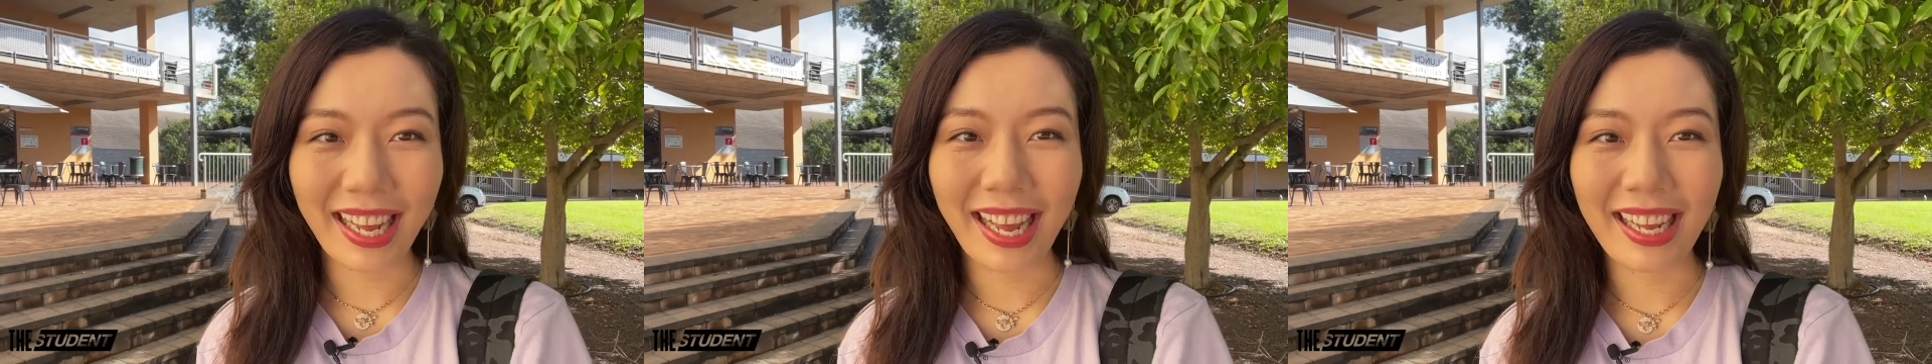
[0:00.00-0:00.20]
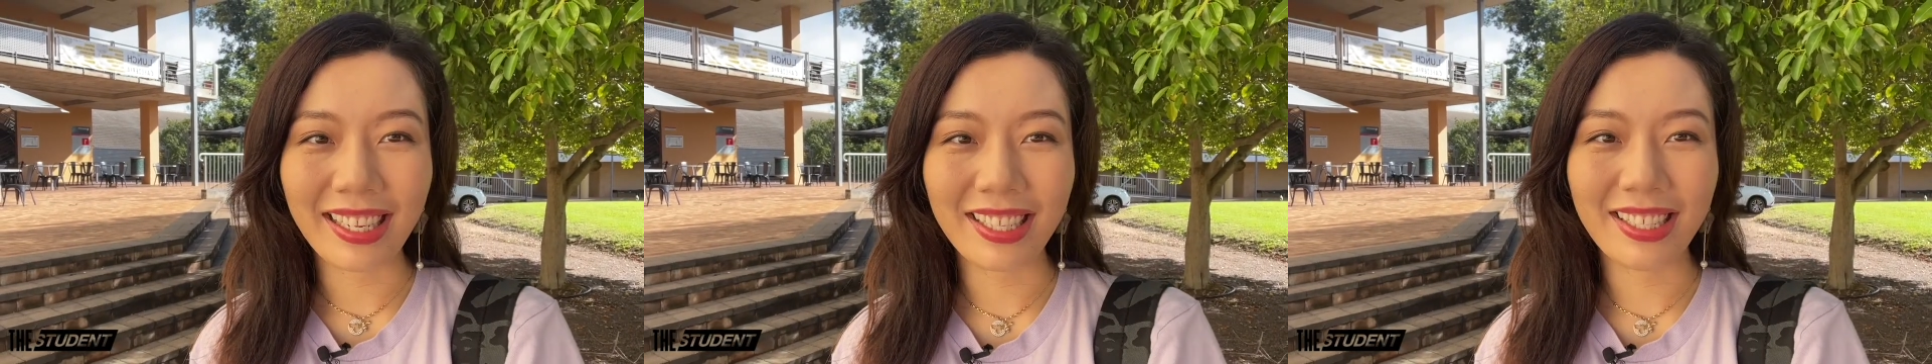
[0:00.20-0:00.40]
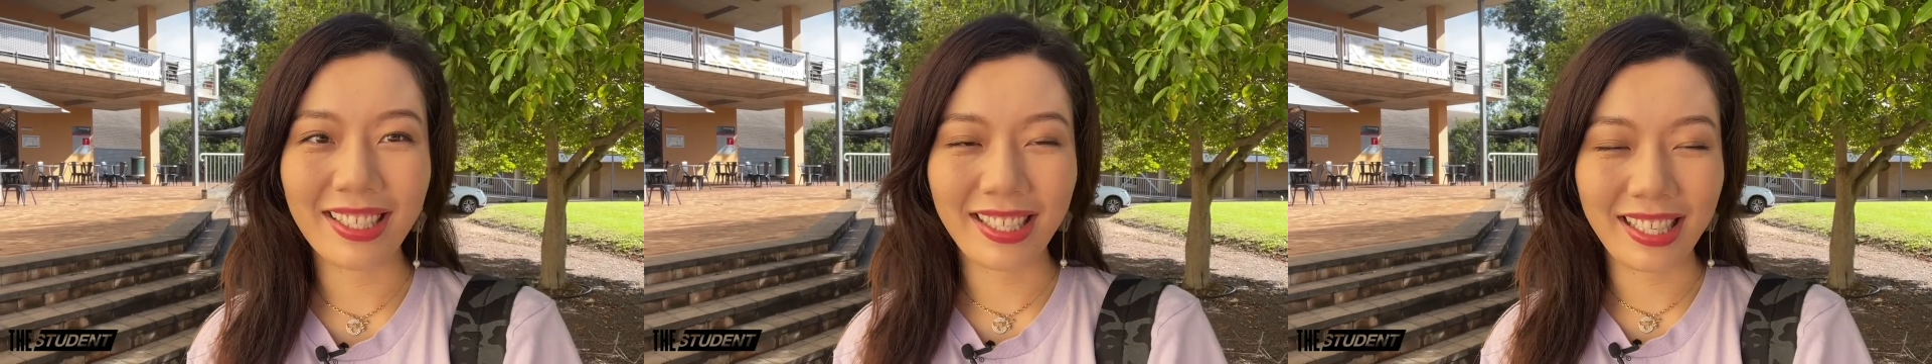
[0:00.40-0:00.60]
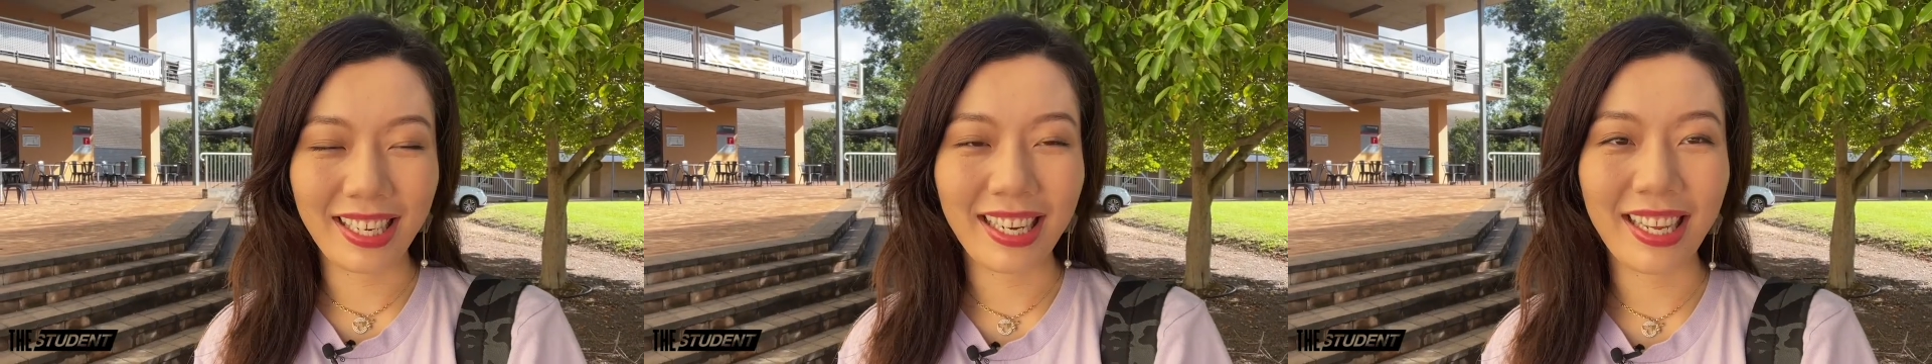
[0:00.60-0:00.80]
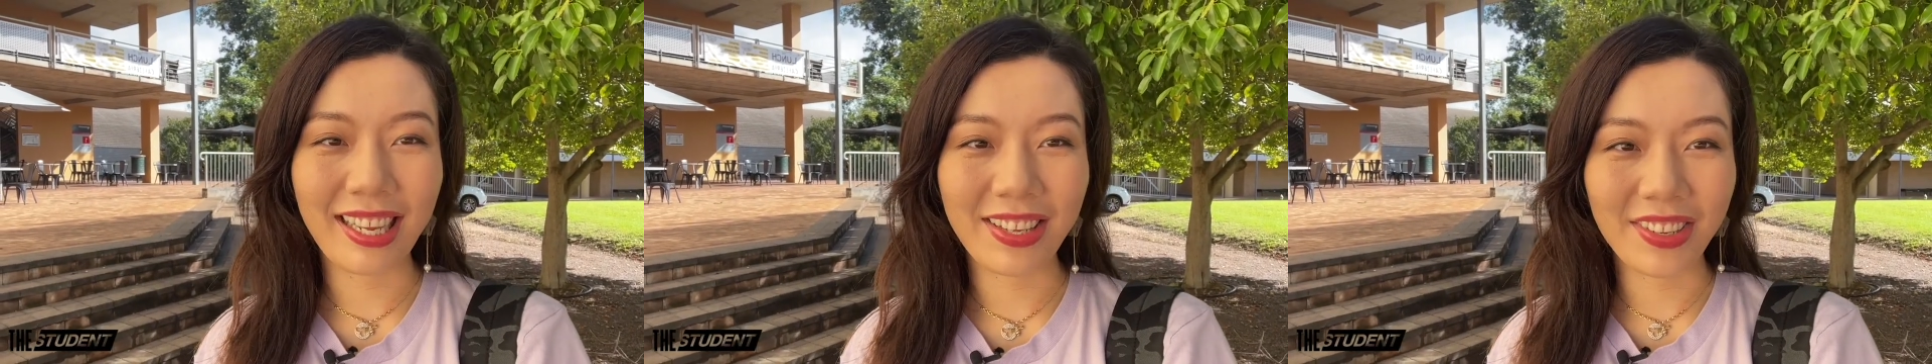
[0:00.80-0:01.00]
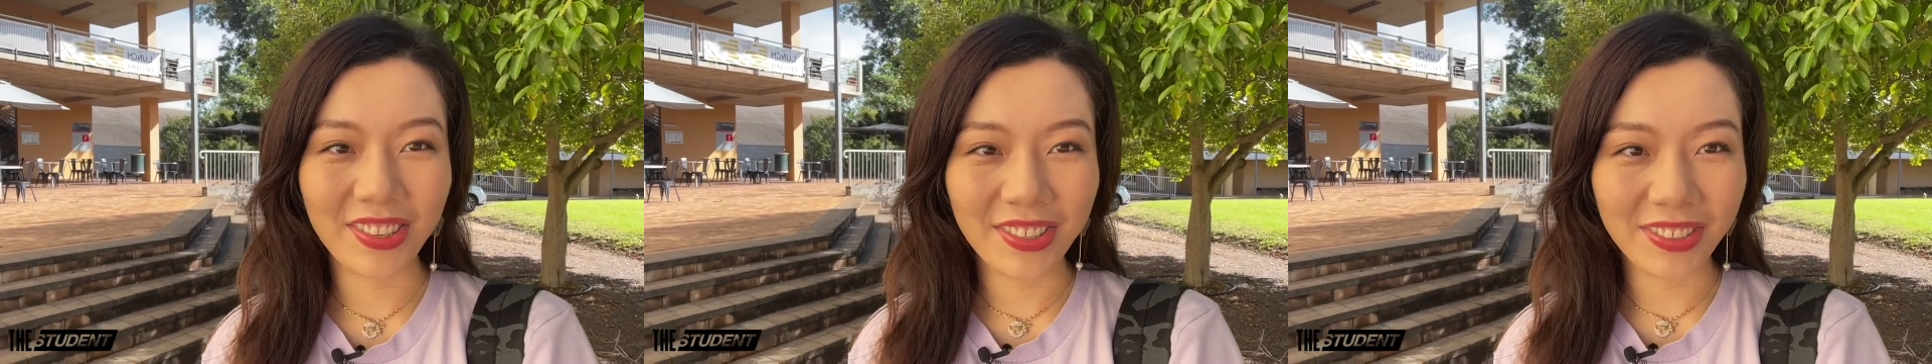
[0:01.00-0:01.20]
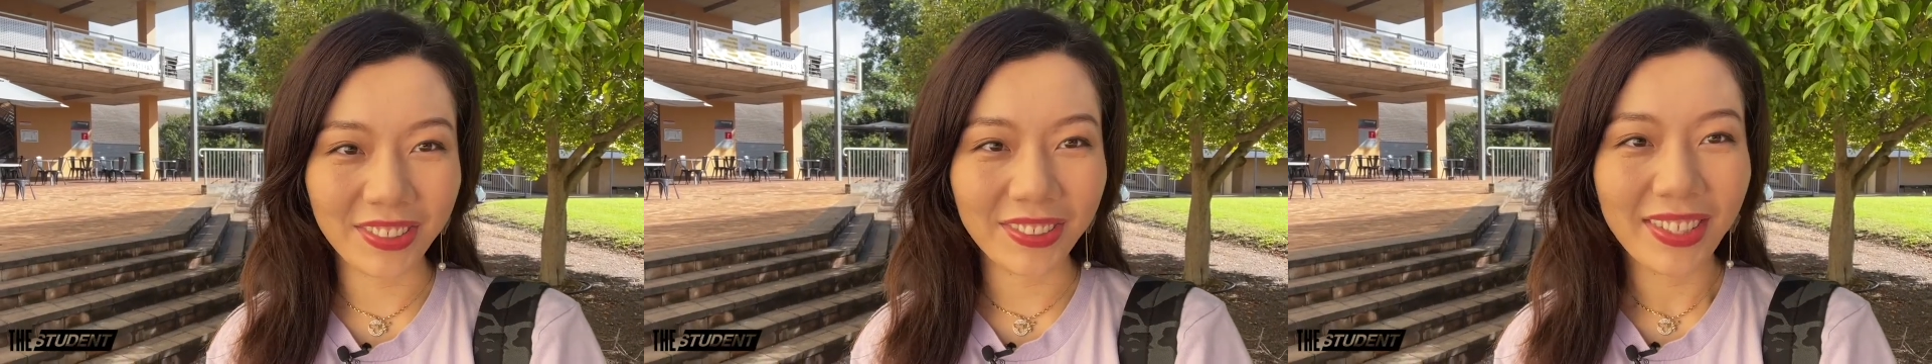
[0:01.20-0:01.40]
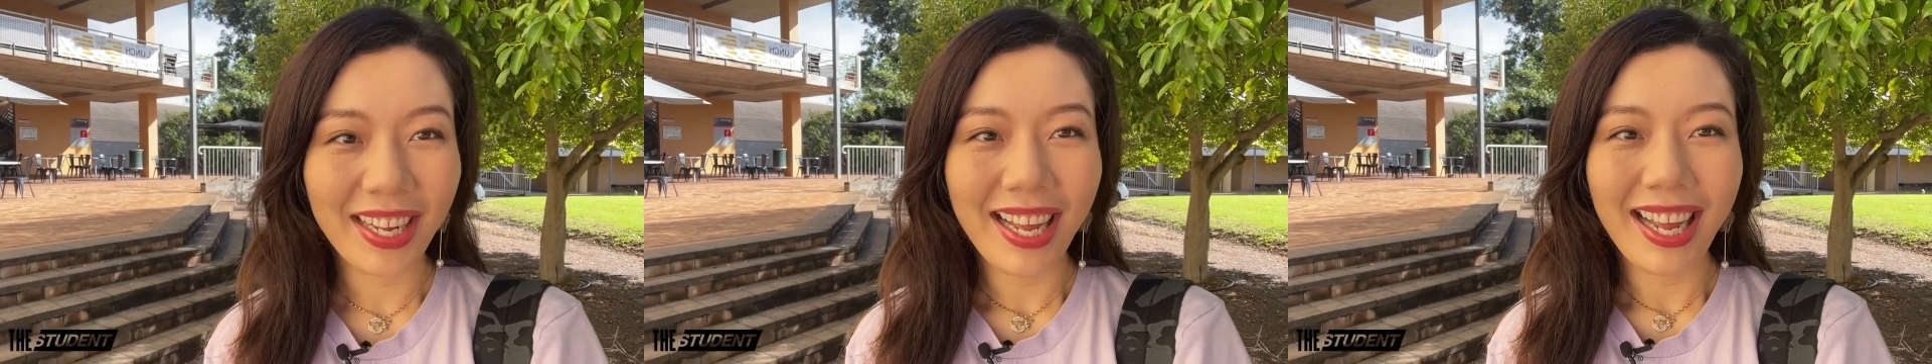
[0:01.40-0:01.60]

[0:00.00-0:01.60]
at CDU